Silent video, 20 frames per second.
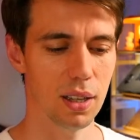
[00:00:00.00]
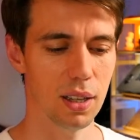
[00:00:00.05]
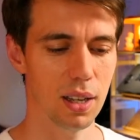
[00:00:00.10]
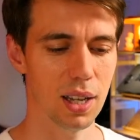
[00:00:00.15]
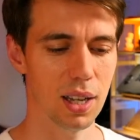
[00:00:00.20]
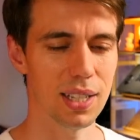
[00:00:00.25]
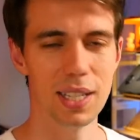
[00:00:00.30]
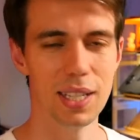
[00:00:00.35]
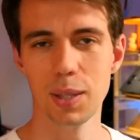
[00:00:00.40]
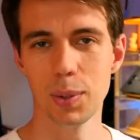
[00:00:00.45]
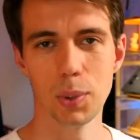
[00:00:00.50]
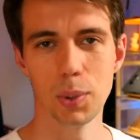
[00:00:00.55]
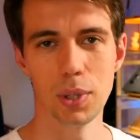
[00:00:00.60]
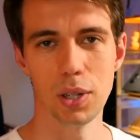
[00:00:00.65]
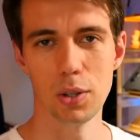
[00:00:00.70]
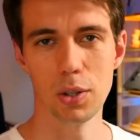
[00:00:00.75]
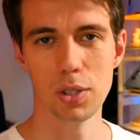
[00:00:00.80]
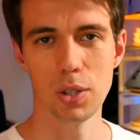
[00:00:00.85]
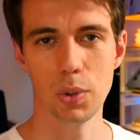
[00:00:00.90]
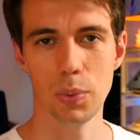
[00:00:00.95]
and didn't
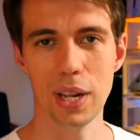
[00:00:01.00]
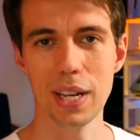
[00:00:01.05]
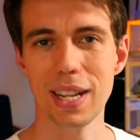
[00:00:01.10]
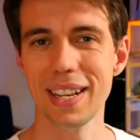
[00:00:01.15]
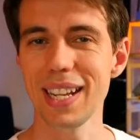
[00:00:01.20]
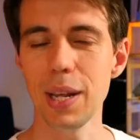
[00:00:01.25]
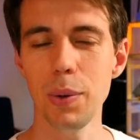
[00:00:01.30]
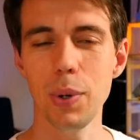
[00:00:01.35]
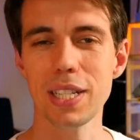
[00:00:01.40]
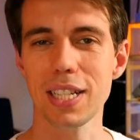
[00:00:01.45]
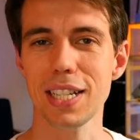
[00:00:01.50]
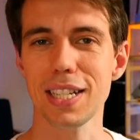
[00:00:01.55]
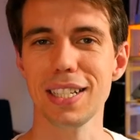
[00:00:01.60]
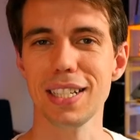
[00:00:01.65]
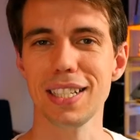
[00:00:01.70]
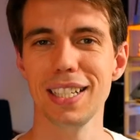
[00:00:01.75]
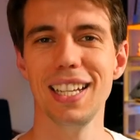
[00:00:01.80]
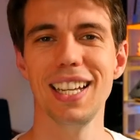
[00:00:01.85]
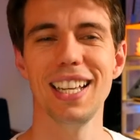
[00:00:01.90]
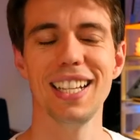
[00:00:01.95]
go so well, and that was it.
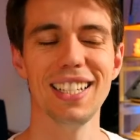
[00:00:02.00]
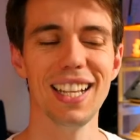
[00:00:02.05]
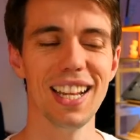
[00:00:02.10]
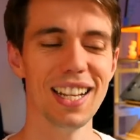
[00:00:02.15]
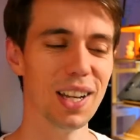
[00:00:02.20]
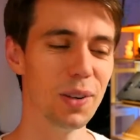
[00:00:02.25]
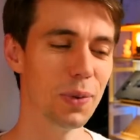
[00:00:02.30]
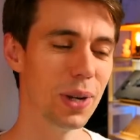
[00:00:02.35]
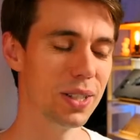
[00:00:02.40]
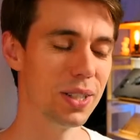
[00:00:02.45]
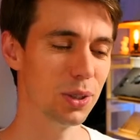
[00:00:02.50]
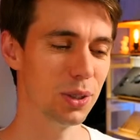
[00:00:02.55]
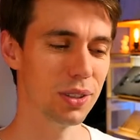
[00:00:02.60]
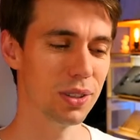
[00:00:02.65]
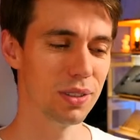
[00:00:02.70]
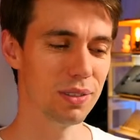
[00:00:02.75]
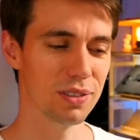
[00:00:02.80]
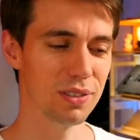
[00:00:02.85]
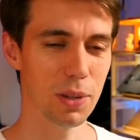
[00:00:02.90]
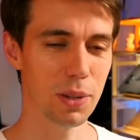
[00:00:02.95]
And then I went to
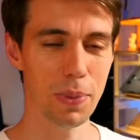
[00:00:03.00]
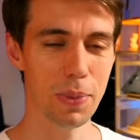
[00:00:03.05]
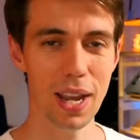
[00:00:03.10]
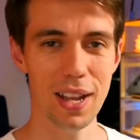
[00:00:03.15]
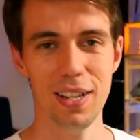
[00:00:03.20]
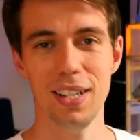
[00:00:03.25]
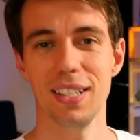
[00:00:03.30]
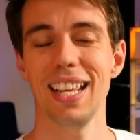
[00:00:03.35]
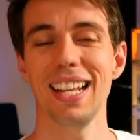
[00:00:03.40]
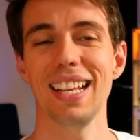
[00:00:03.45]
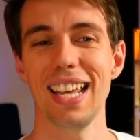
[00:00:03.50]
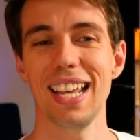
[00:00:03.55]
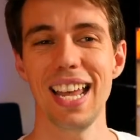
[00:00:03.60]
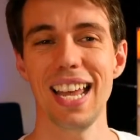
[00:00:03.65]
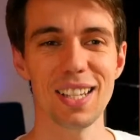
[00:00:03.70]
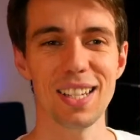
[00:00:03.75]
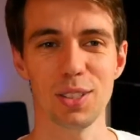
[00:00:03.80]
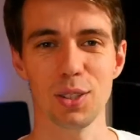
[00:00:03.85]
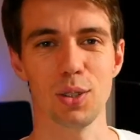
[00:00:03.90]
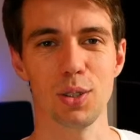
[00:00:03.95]
Japan, and then I
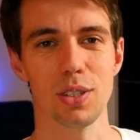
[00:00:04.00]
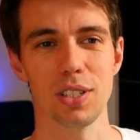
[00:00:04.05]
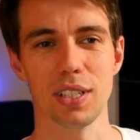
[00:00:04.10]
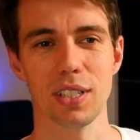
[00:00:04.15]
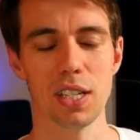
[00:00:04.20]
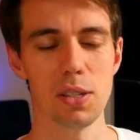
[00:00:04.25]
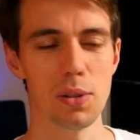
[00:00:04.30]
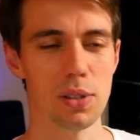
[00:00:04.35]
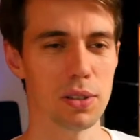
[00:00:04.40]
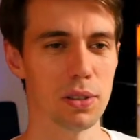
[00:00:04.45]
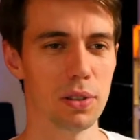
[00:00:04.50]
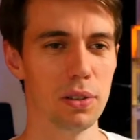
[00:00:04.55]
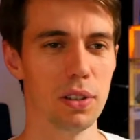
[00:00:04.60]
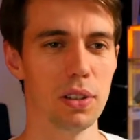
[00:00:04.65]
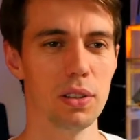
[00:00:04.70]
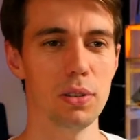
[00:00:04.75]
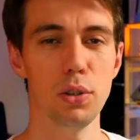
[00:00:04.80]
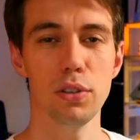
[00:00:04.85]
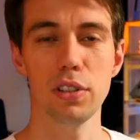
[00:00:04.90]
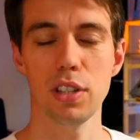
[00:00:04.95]
had to use it. That was
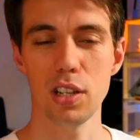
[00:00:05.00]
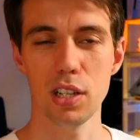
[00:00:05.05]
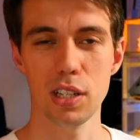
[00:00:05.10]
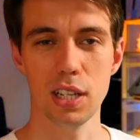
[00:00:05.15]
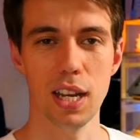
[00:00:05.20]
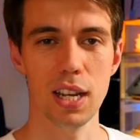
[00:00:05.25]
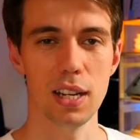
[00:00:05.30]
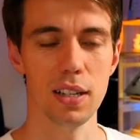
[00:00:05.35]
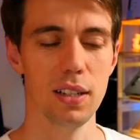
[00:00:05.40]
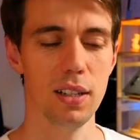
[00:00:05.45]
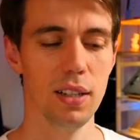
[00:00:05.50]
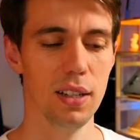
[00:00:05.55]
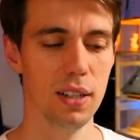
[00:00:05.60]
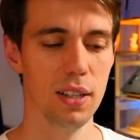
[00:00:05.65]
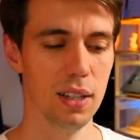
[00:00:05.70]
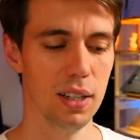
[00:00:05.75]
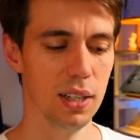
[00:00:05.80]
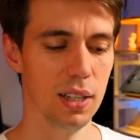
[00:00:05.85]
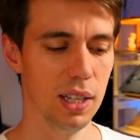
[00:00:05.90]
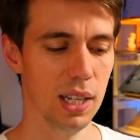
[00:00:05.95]
2009.
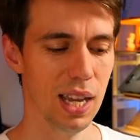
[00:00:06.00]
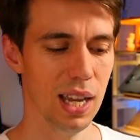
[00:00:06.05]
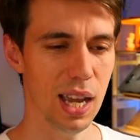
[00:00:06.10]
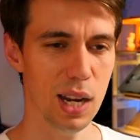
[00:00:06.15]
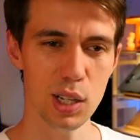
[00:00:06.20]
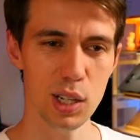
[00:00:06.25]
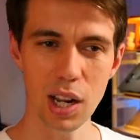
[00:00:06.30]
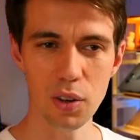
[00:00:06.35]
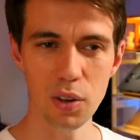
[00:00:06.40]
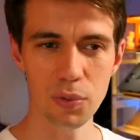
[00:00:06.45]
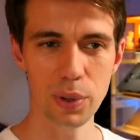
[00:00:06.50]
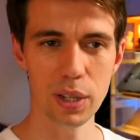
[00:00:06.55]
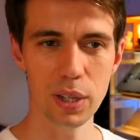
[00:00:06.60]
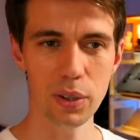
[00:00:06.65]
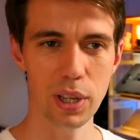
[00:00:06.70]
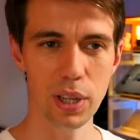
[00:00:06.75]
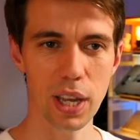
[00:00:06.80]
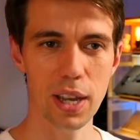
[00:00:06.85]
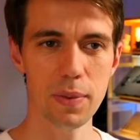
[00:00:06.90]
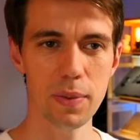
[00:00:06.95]
And kind of went
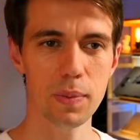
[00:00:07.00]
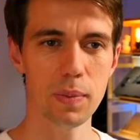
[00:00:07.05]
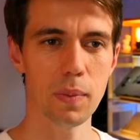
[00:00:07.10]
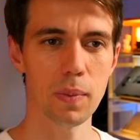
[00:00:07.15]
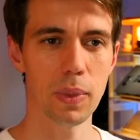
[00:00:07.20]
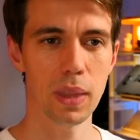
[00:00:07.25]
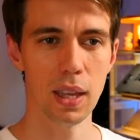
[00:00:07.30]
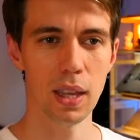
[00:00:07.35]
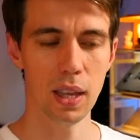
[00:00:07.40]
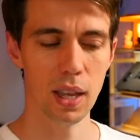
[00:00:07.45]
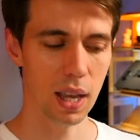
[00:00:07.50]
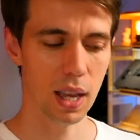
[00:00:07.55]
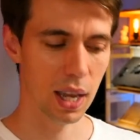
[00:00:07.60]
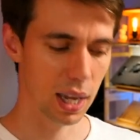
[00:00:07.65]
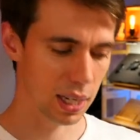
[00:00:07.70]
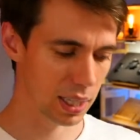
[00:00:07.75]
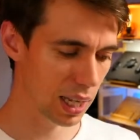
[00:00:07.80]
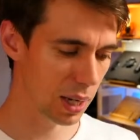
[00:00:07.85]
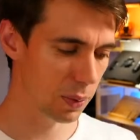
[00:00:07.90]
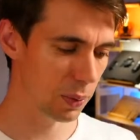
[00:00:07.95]
okay.
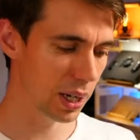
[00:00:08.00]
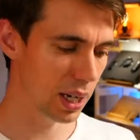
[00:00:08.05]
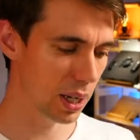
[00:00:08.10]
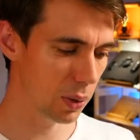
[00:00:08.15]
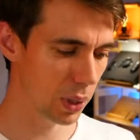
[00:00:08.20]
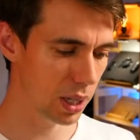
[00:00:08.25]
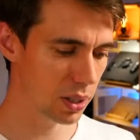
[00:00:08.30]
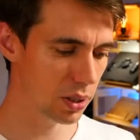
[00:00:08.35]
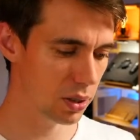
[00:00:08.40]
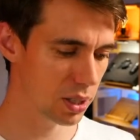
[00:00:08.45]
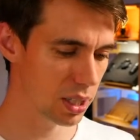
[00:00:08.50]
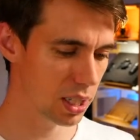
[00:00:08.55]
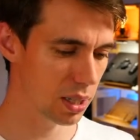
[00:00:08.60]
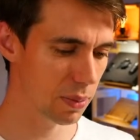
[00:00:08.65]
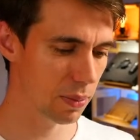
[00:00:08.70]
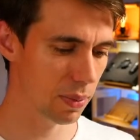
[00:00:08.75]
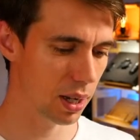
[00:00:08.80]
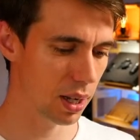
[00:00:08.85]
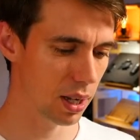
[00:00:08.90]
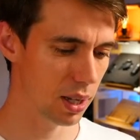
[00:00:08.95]
And then when I went to see
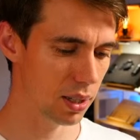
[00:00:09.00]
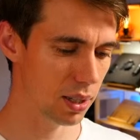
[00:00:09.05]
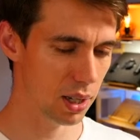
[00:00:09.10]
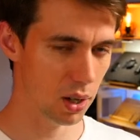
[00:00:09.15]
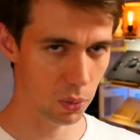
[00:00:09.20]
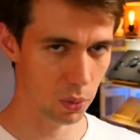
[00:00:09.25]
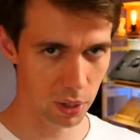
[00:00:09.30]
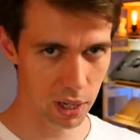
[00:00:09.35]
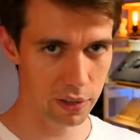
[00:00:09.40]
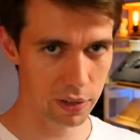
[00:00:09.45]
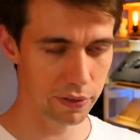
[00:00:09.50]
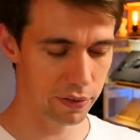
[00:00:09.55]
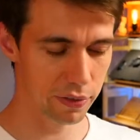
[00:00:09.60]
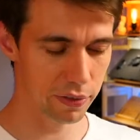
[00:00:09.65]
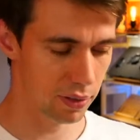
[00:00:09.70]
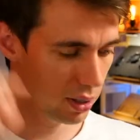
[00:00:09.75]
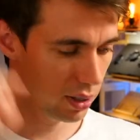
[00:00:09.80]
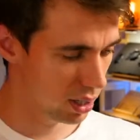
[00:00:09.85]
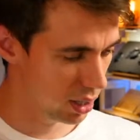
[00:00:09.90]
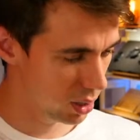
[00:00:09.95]
my now wife
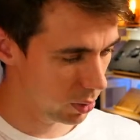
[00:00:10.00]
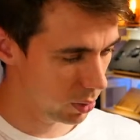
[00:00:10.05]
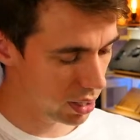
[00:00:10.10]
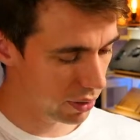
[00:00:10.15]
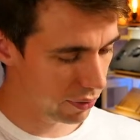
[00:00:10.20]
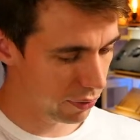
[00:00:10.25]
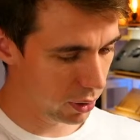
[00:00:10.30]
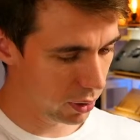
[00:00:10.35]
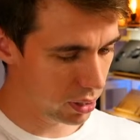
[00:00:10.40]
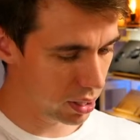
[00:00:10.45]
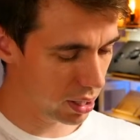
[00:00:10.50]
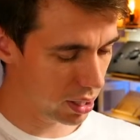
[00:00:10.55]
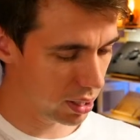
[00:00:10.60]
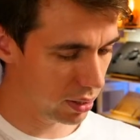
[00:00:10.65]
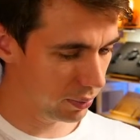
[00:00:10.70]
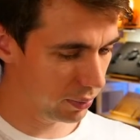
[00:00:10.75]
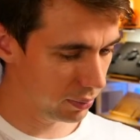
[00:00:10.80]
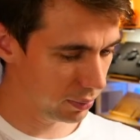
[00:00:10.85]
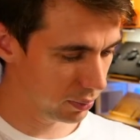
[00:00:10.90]
in 2014,